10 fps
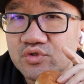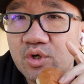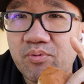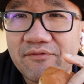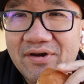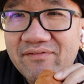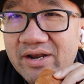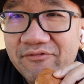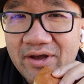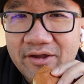two point five
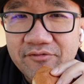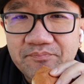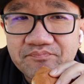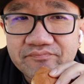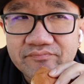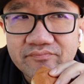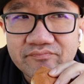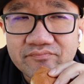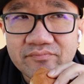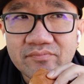out of five.
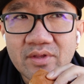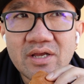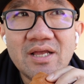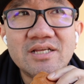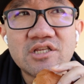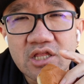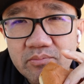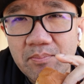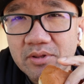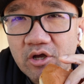It's a little
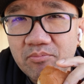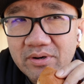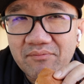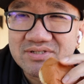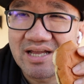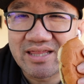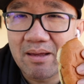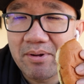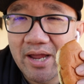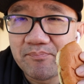bit below, but it's not
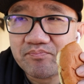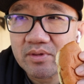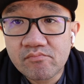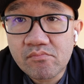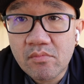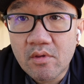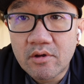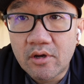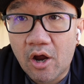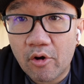that bad.
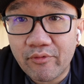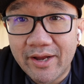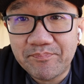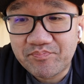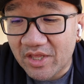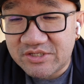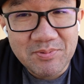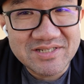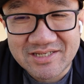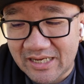All right, it's
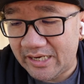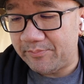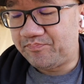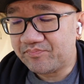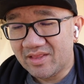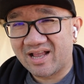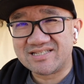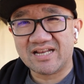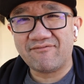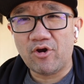pizza time. Like I
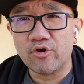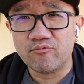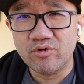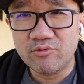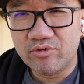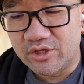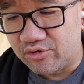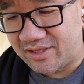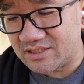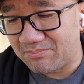said, I've heard really, really
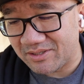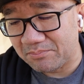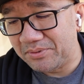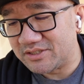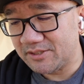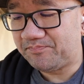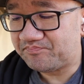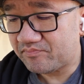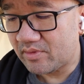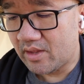good things about the pizza,
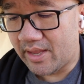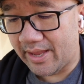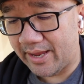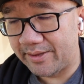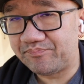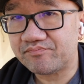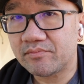and